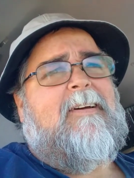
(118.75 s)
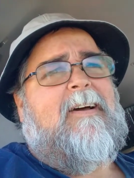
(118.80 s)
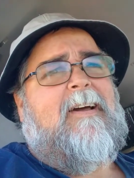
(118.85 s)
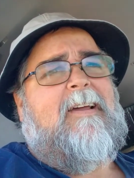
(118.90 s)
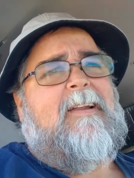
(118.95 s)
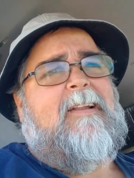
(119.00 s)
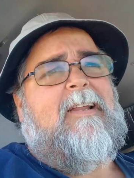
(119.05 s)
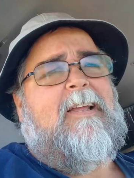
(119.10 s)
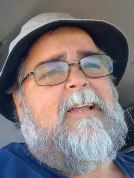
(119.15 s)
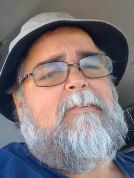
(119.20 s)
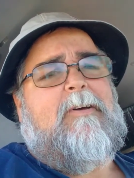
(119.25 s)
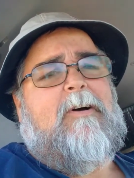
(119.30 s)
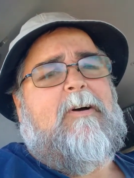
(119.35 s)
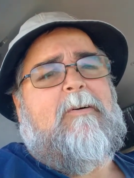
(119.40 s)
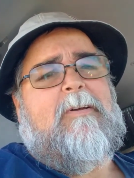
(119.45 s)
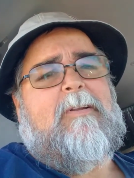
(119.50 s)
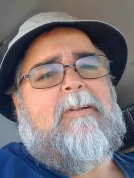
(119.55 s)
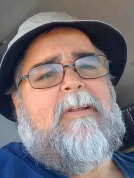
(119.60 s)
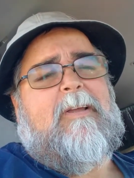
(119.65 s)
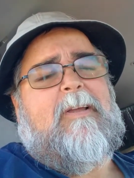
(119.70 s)
I hate to leave
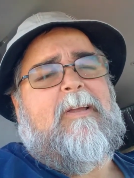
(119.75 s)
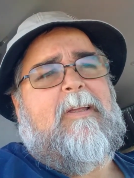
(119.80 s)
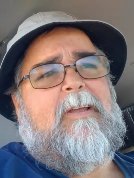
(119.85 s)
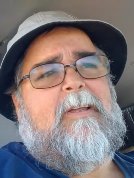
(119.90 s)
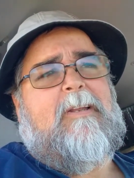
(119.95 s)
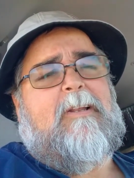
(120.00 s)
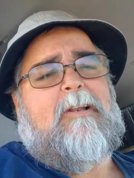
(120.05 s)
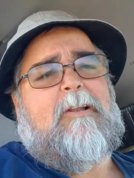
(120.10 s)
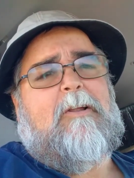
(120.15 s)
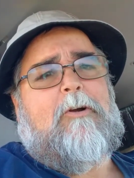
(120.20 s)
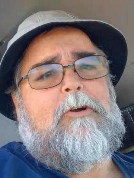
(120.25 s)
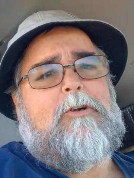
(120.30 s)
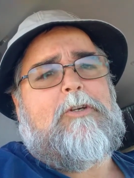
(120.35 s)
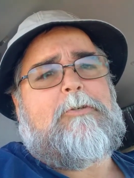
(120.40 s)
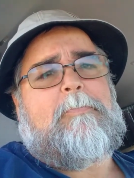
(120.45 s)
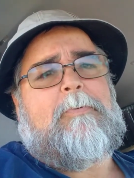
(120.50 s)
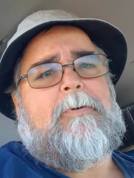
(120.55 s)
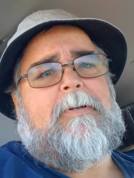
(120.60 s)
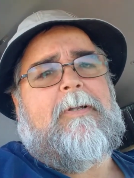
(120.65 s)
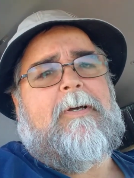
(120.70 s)
y'all in the
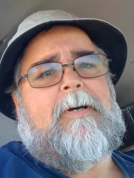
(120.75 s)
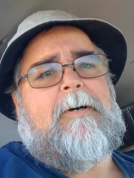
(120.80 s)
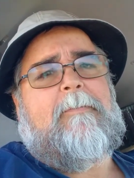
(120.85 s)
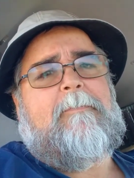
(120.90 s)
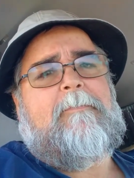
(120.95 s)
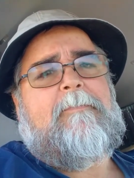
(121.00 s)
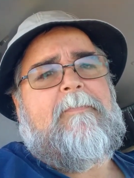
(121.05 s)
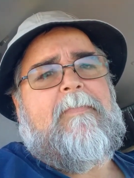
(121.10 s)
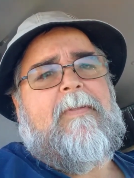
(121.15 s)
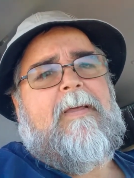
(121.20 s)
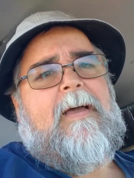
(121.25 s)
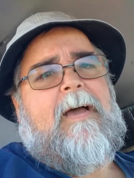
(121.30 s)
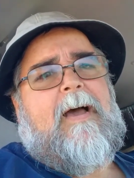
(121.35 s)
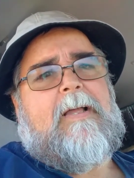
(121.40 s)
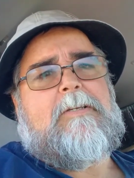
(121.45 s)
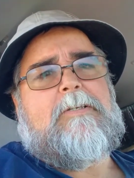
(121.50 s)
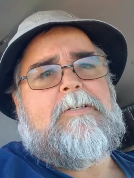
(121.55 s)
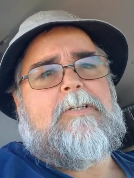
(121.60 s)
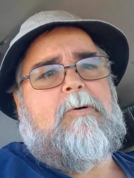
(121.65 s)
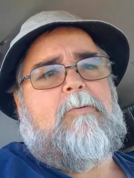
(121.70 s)
lurch, but
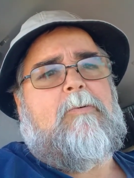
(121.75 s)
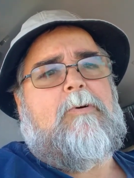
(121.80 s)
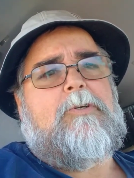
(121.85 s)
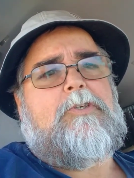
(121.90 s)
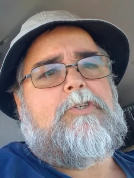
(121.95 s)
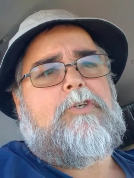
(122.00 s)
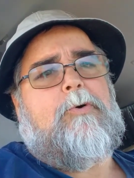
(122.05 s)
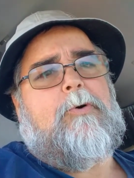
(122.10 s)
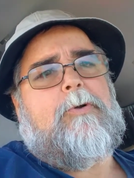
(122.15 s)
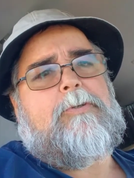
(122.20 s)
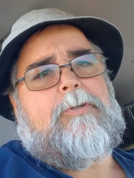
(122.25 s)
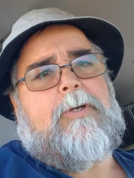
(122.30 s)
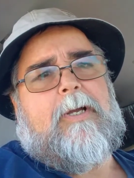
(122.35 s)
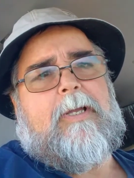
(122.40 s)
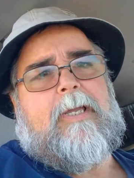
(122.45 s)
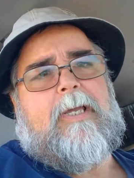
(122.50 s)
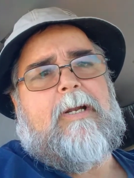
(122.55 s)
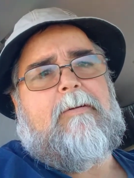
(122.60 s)
I just don't want to show it till I get